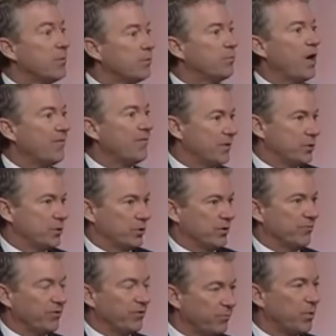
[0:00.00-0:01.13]
with private
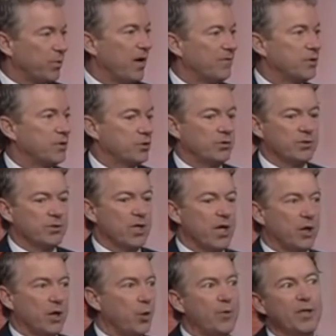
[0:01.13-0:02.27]
insurance. If you have private insurance,
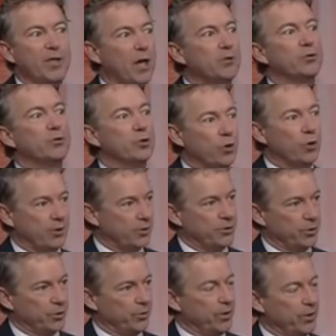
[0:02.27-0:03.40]
nobody
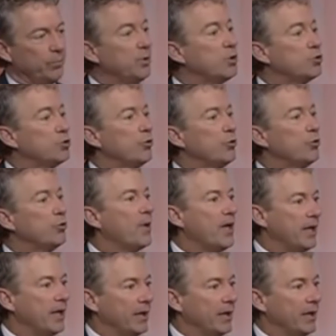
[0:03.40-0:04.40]
undercharges you because you're not paying.